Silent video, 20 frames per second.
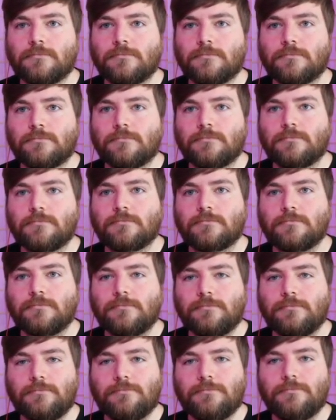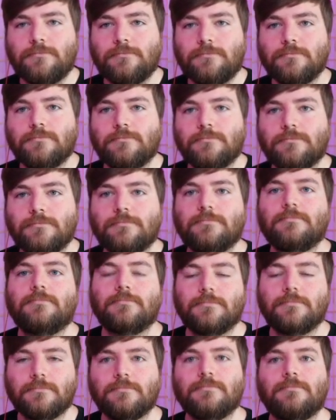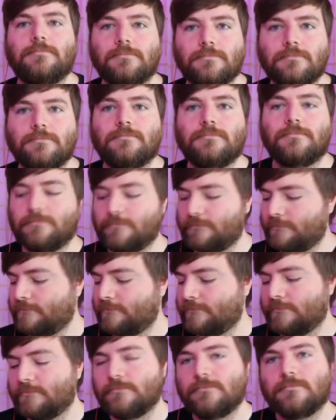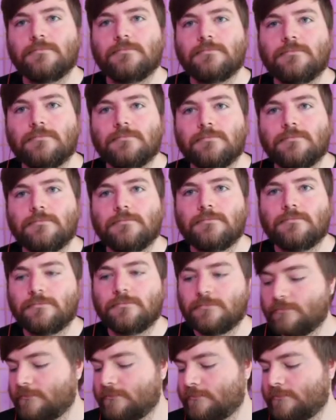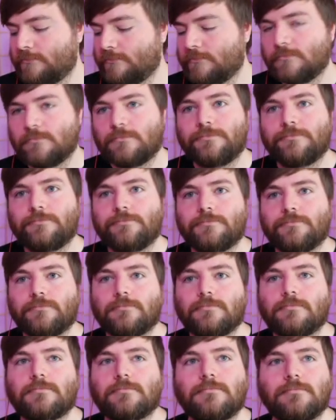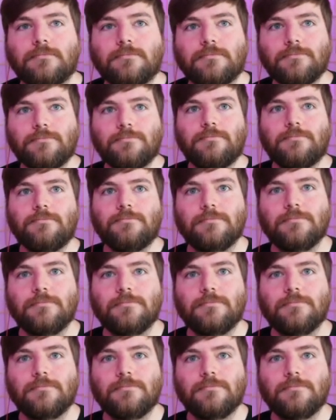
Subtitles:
[no speech]